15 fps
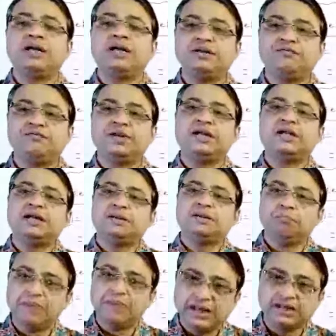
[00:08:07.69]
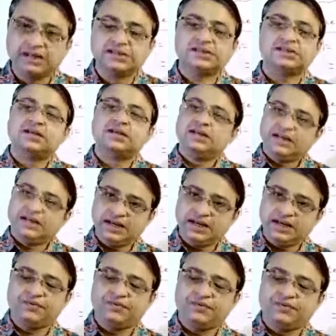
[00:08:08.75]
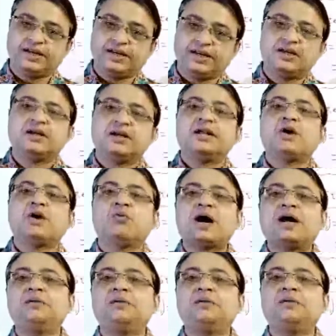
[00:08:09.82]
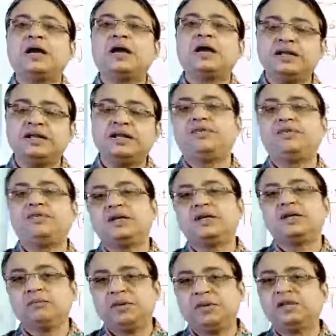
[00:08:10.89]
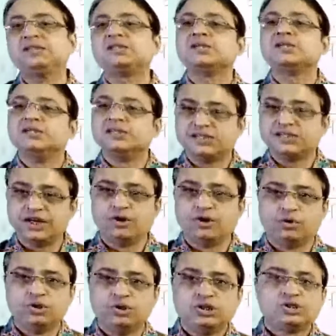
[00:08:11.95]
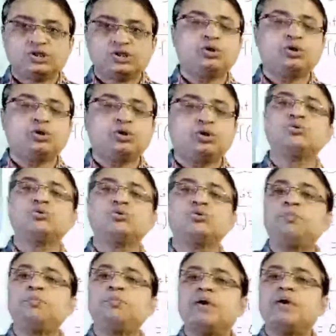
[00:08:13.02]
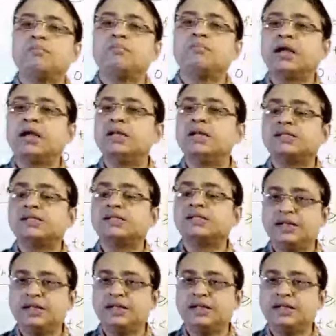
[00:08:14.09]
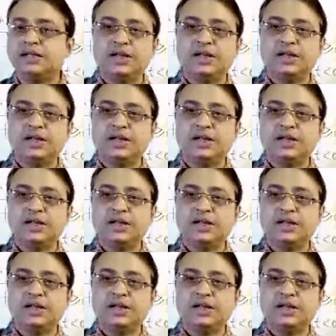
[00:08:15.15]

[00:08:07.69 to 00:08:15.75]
infinity means infinity. Now 1 by infinity means 0. So e to the power minus infinity